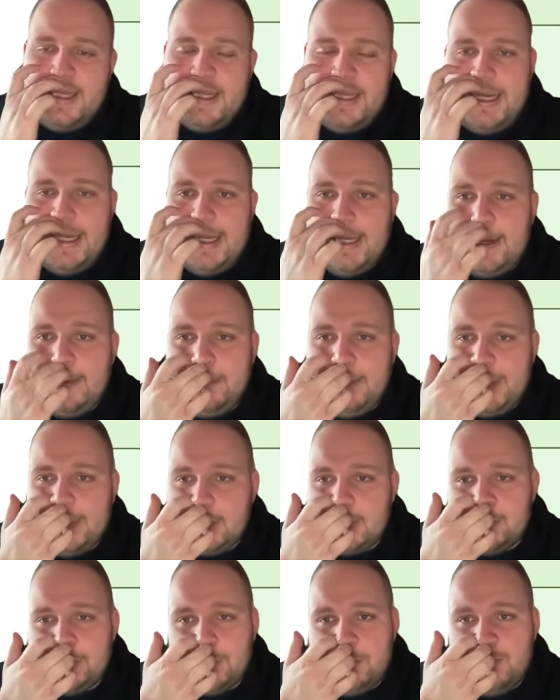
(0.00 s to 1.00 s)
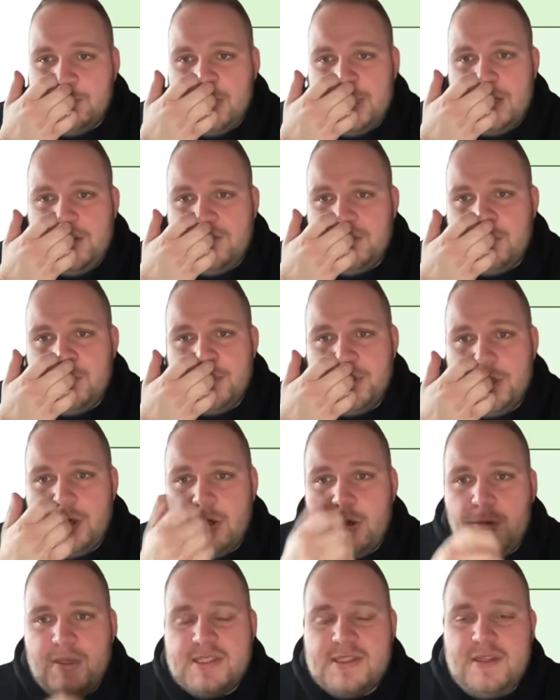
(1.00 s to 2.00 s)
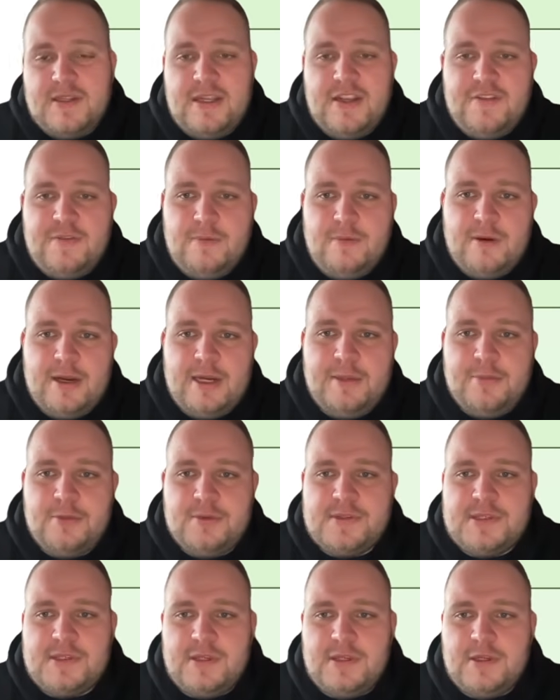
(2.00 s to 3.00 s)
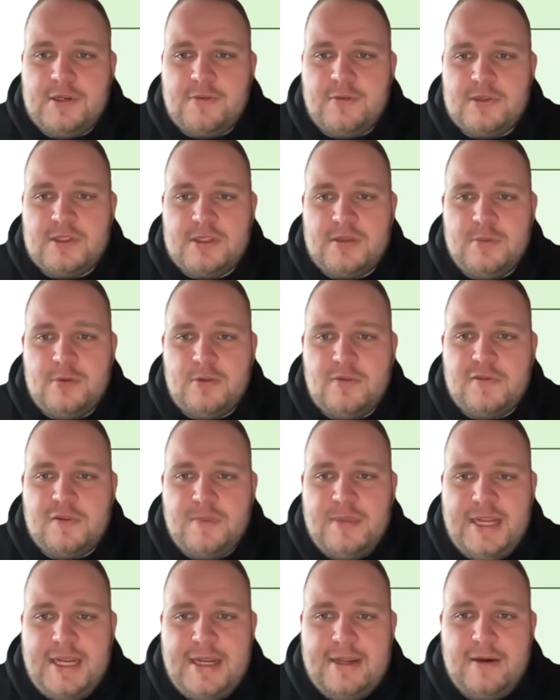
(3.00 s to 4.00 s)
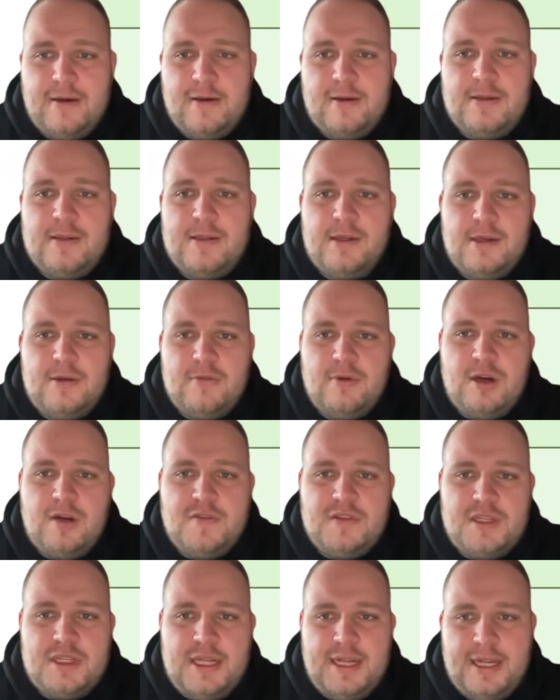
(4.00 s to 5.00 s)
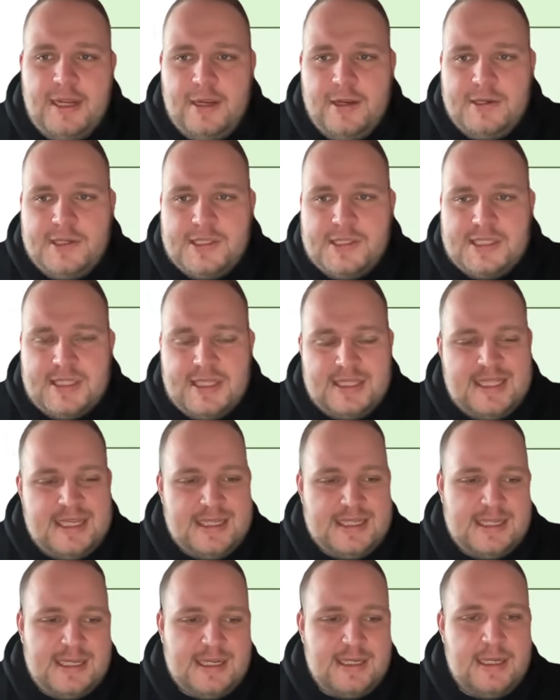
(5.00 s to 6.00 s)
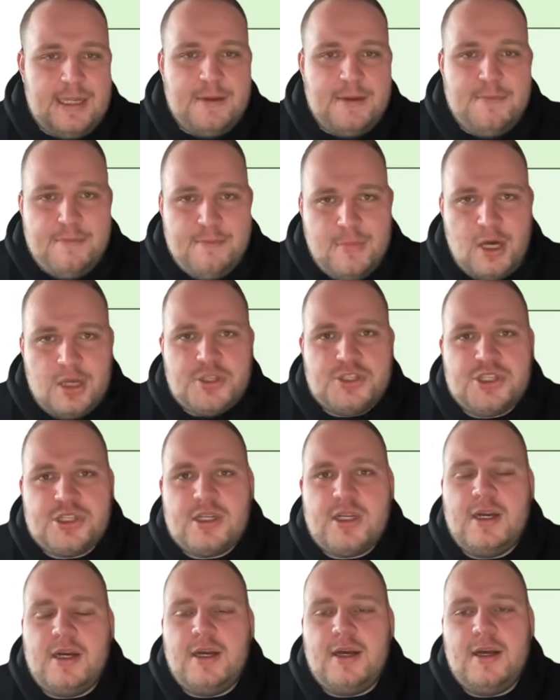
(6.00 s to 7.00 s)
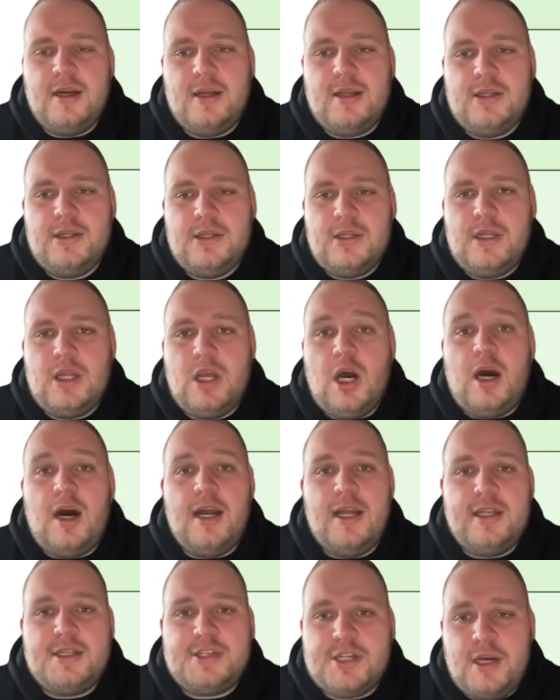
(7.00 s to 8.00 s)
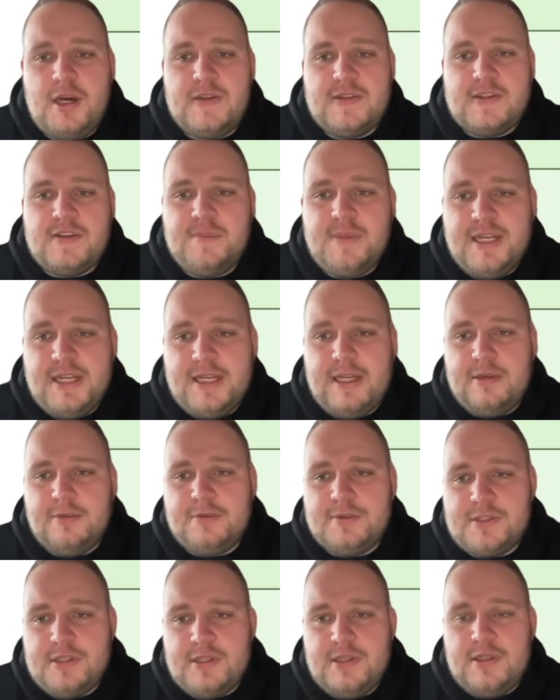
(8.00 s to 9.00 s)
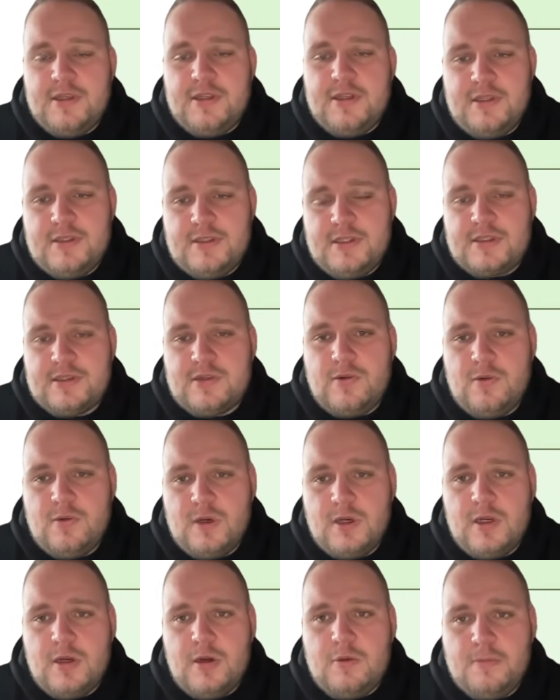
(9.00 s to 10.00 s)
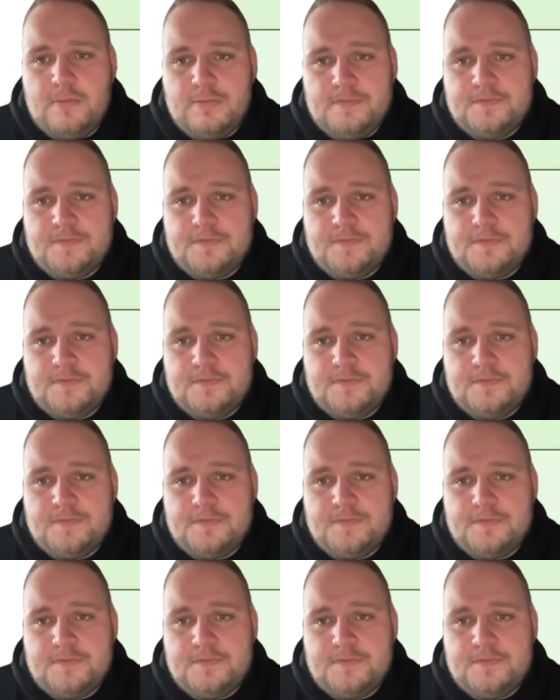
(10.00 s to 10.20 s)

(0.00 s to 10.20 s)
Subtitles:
as I'm sure many of you will know, is that if we're able to cross the ball from here rather than here, it's statistically a much higher chance of being able to score a goal.